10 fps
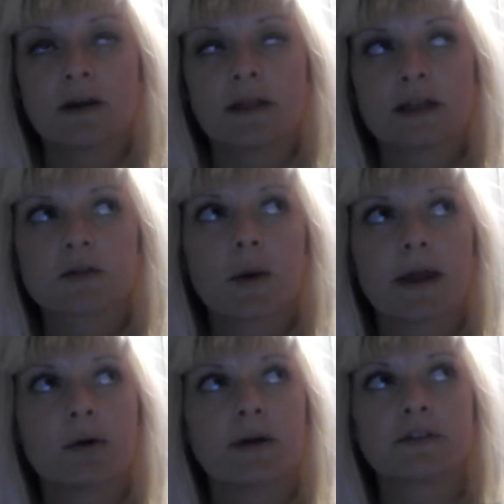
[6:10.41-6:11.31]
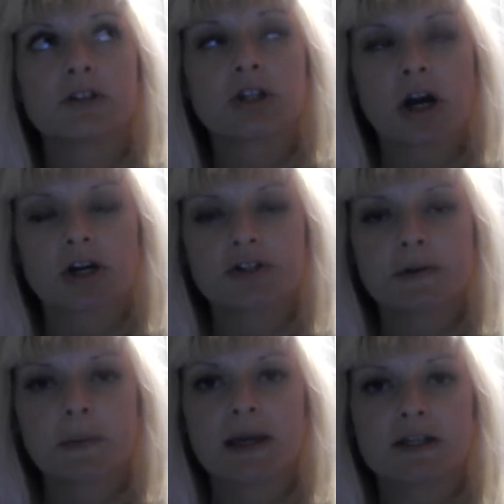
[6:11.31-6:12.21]
and that's why you have to charge
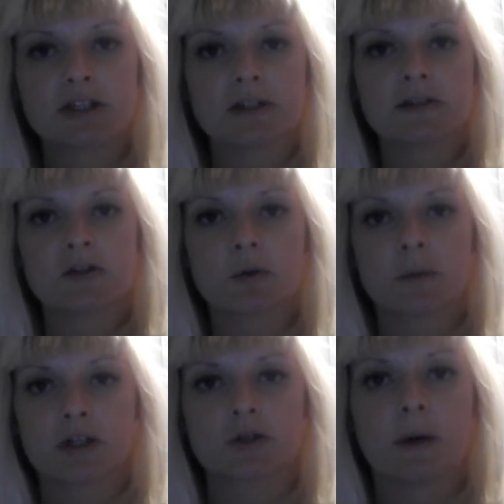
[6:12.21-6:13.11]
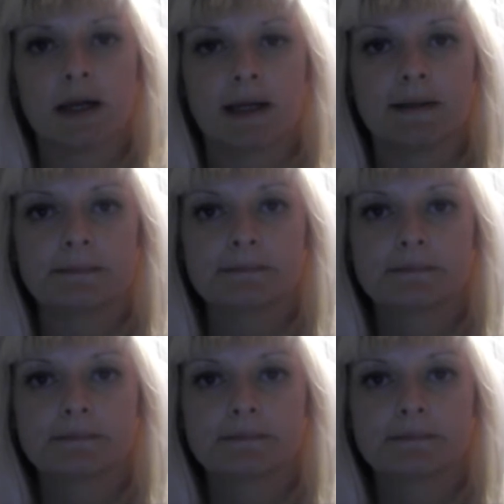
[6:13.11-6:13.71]
the patients so much money.